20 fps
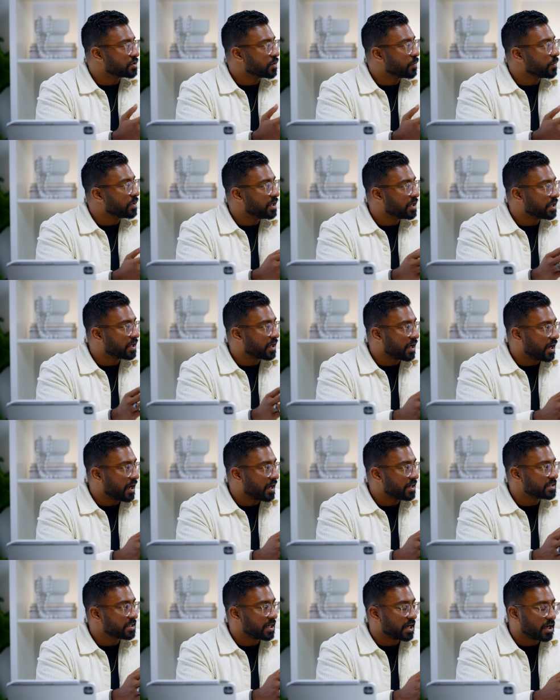So we need a
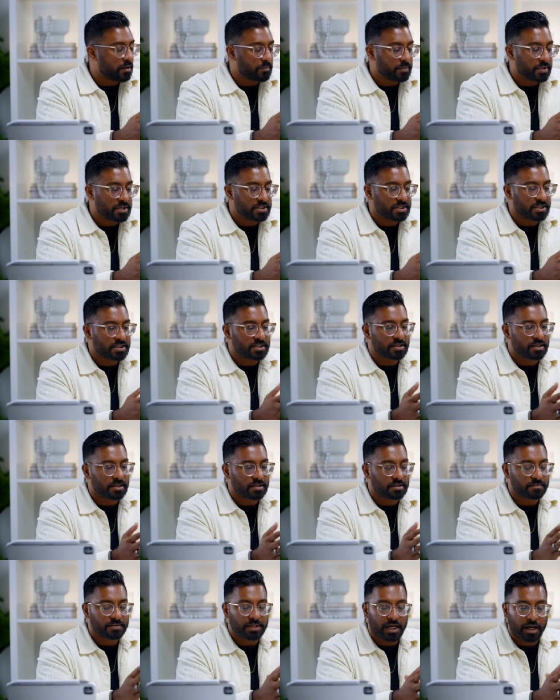guide to help us. It's,
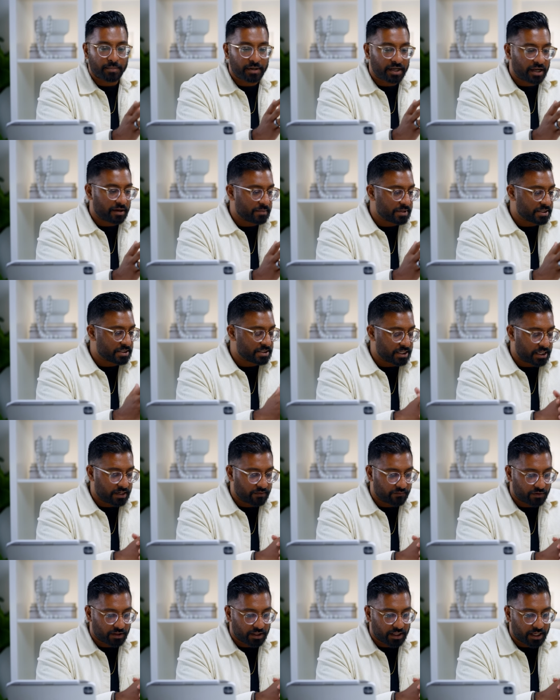it's a topic I've been
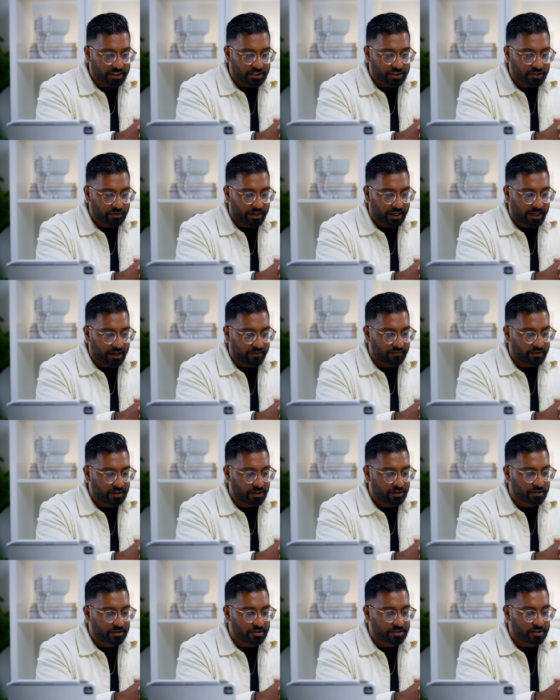studying for the last two and a half
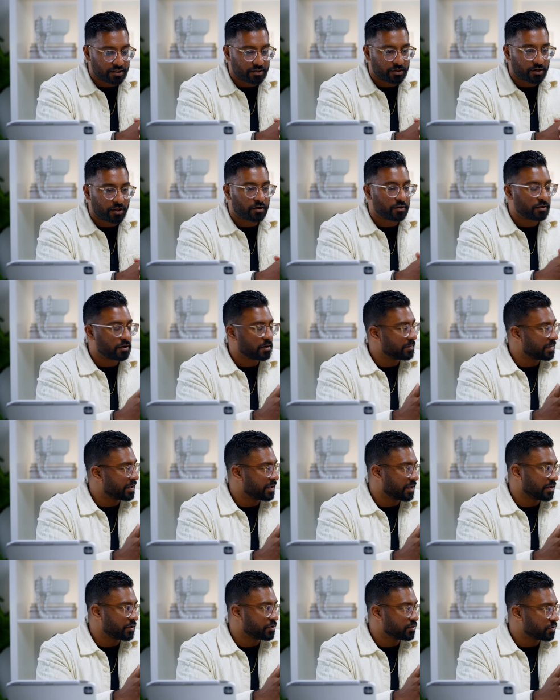years, and y'all are going to be
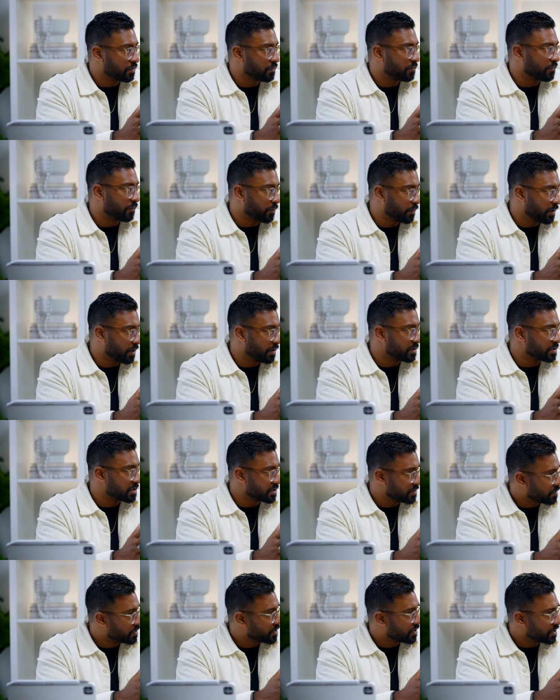like, Joel, for real, is
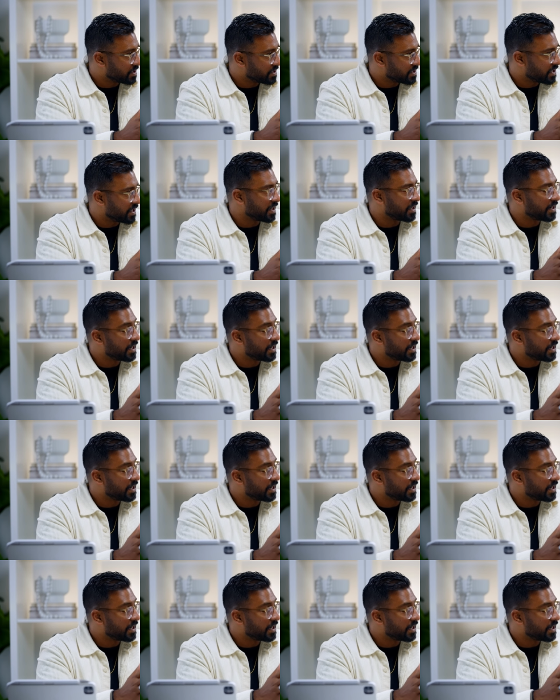this what you're going to say?